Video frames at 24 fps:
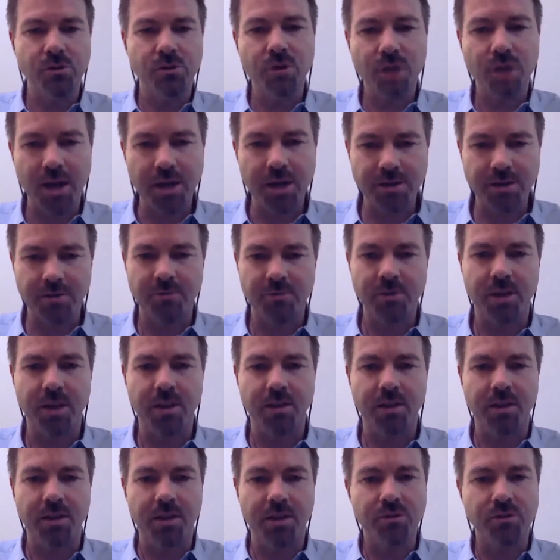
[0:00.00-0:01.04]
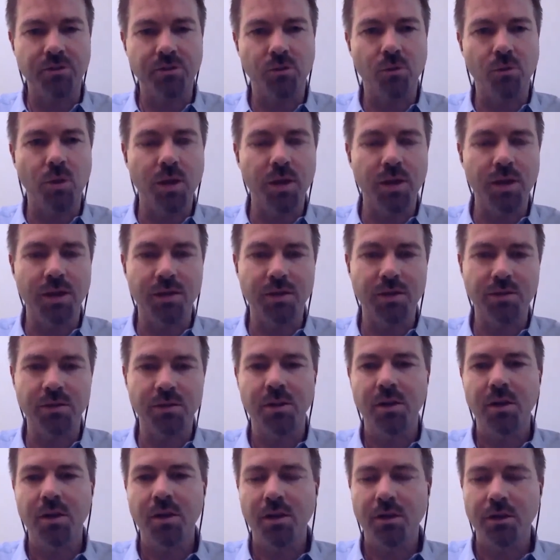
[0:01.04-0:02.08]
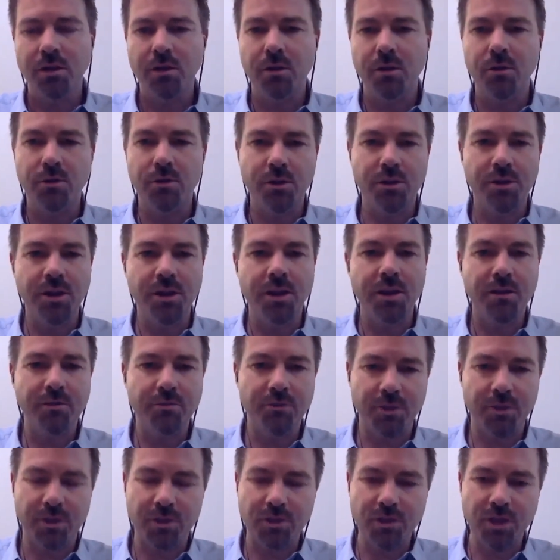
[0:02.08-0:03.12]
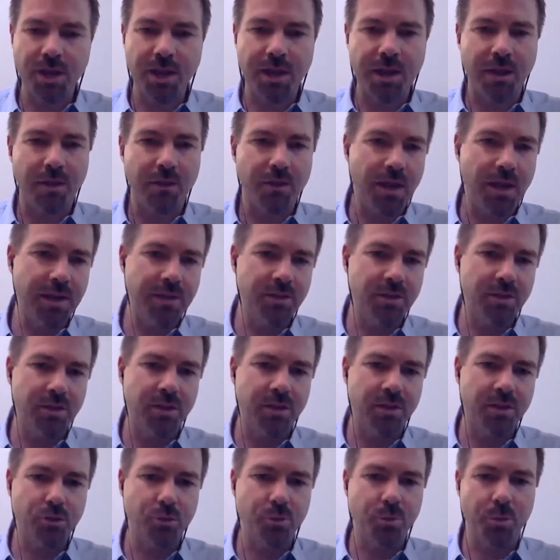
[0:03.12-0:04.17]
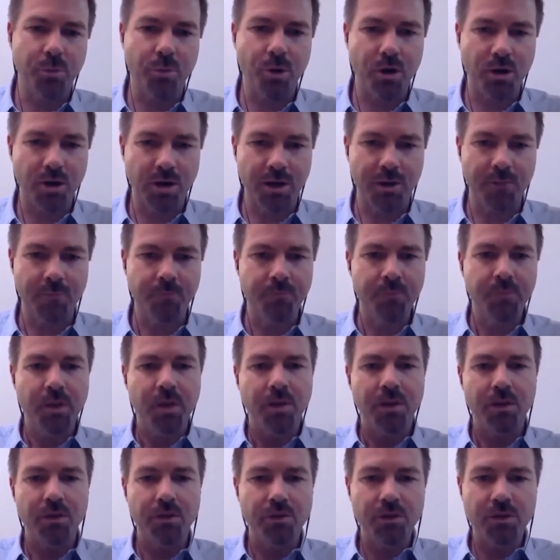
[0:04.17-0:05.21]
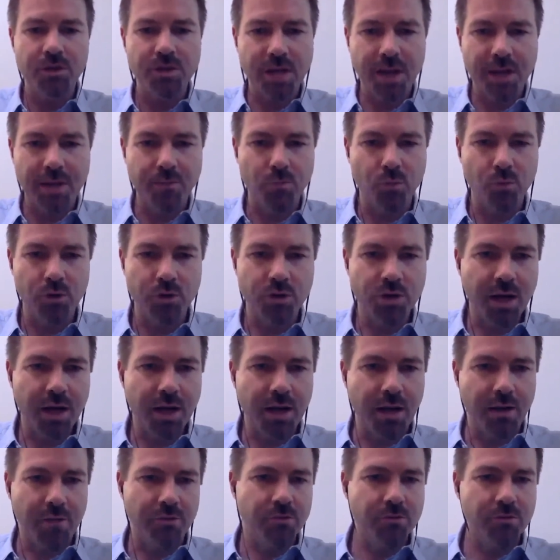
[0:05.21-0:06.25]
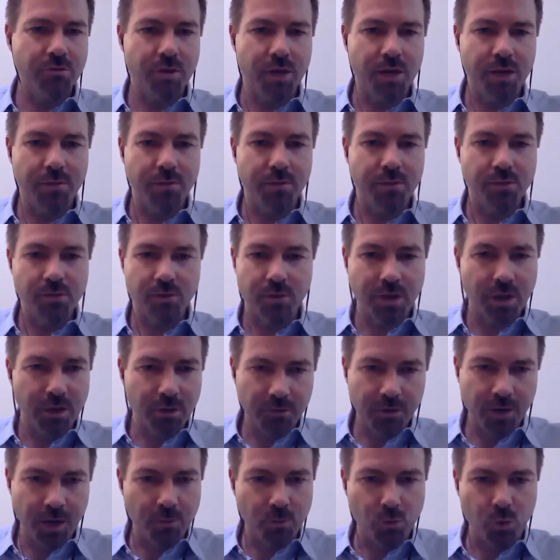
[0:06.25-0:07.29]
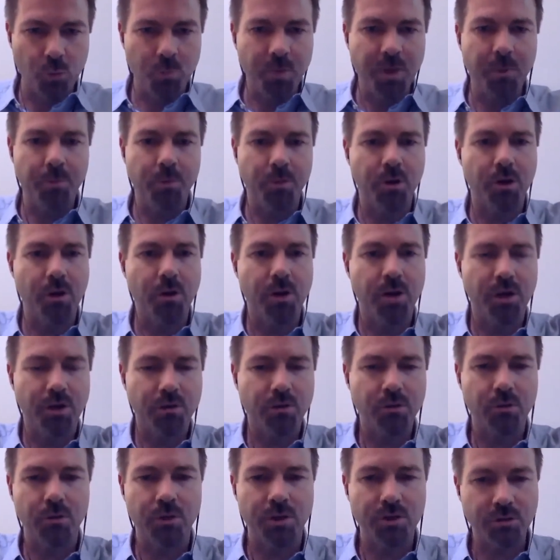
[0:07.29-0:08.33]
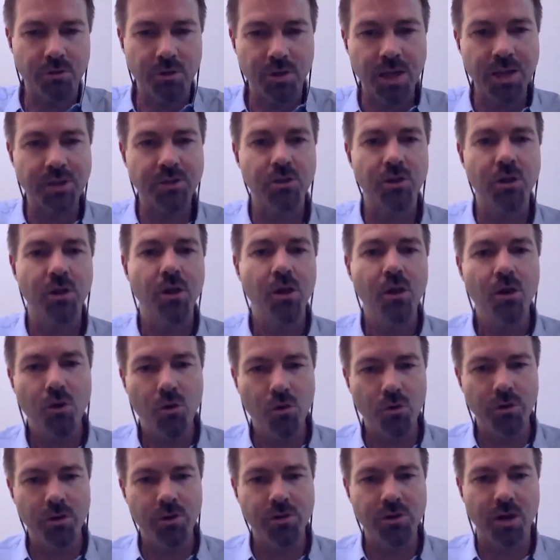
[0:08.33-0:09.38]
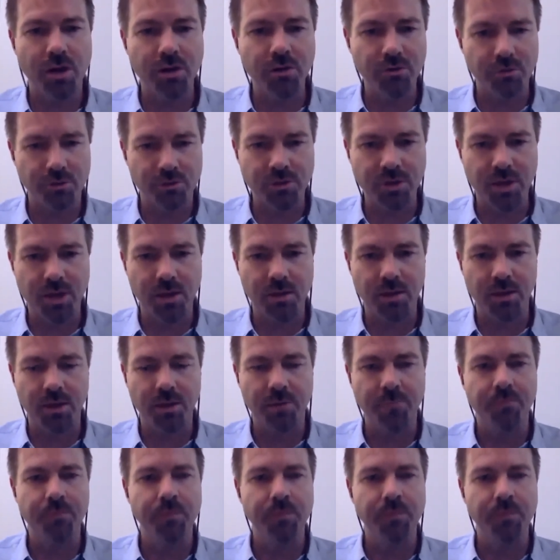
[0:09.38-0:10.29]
kinds of scaling. And so one is, you know, think of the checkout lines in the supermarket. You just add more checkouts, right? So now you've got more people going through. And so that's horizontal scaling.